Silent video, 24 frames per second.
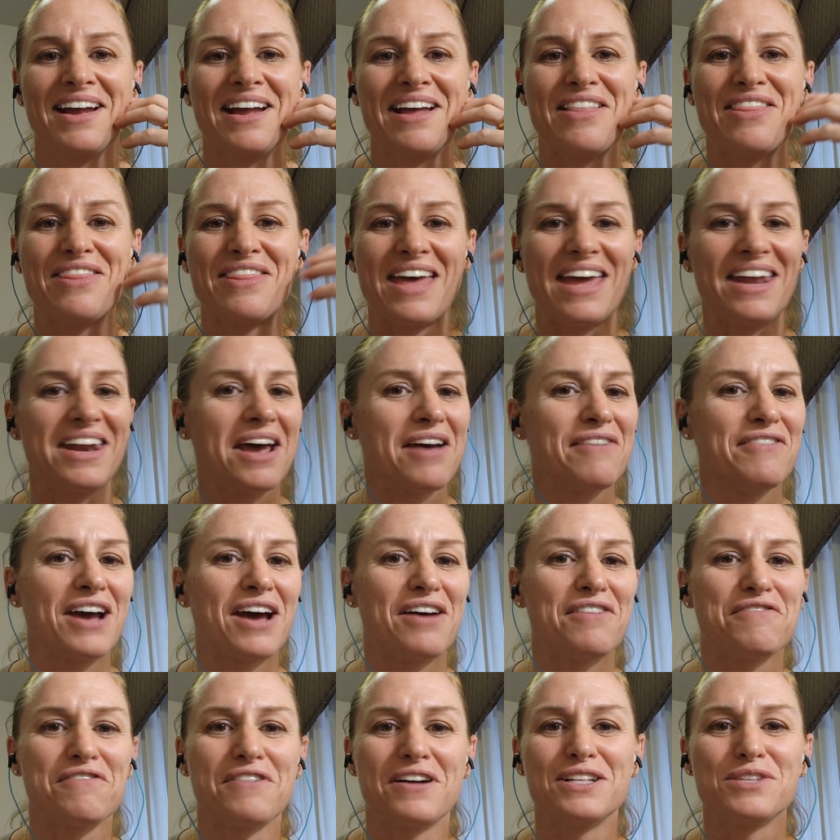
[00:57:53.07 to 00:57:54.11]
I've
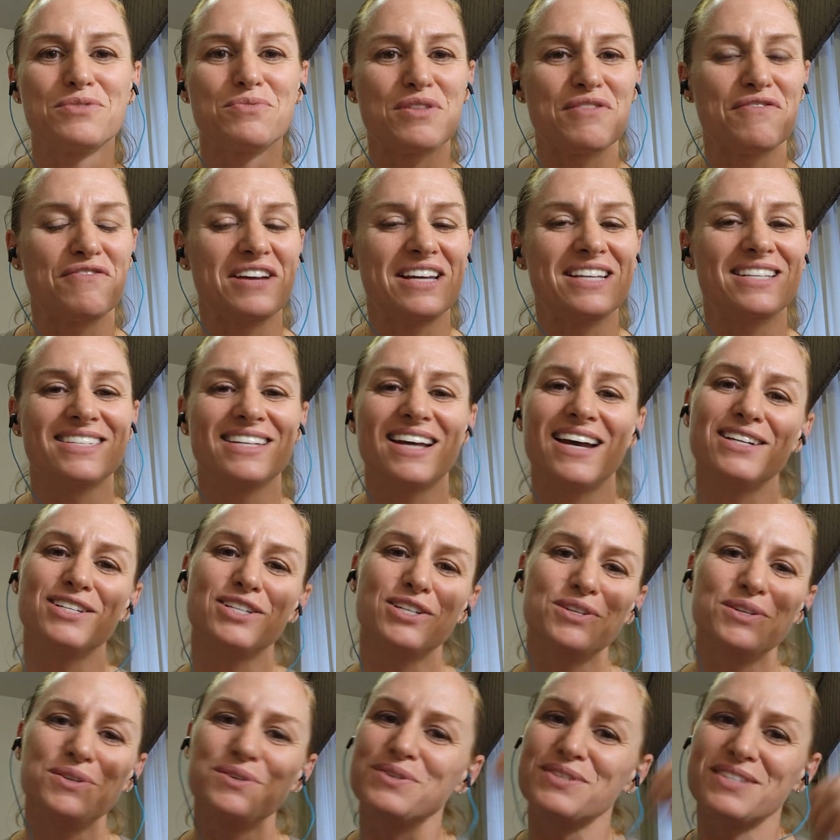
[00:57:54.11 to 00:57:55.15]
got friends with face
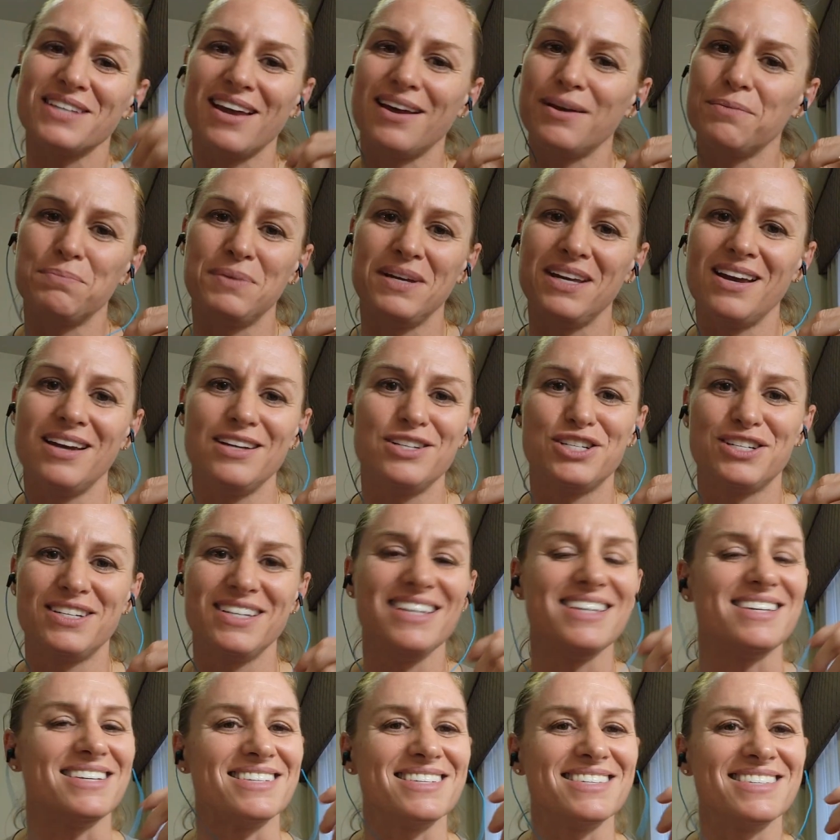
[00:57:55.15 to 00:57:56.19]
tattoos and
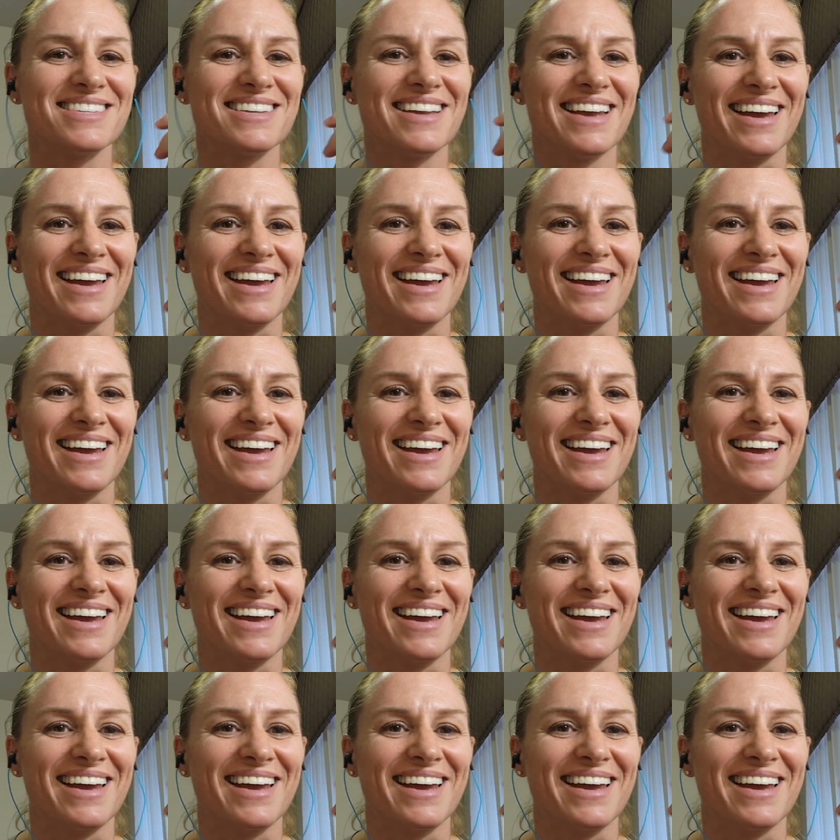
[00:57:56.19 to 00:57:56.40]
PhDs